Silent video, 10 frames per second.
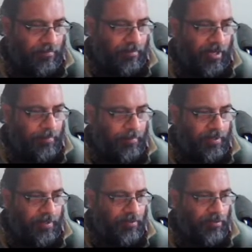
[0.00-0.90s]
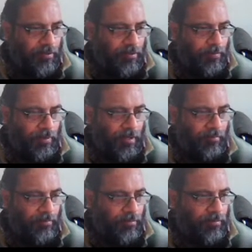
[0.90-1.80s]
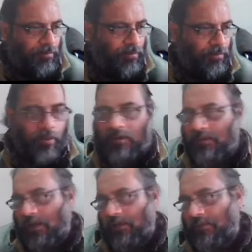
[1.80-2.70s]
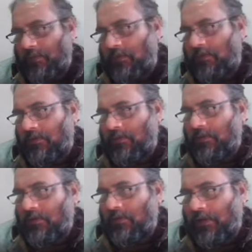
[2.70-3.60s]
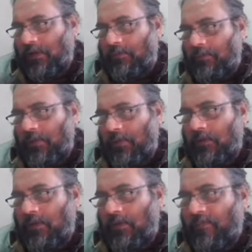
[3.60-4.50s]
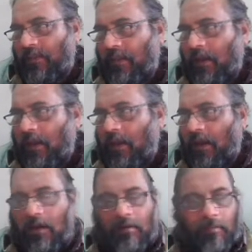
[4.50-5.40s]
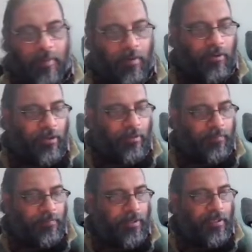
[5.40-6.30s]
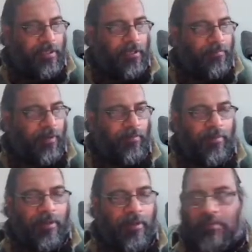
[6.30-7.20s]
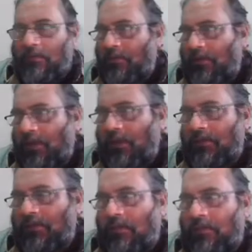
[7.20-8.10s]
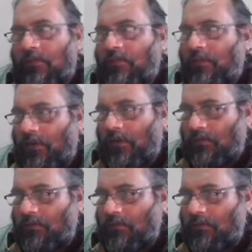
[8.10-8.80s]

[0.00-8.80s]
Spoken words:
application of program or code transfer takes place. And because of practical problems, there are chances of failures.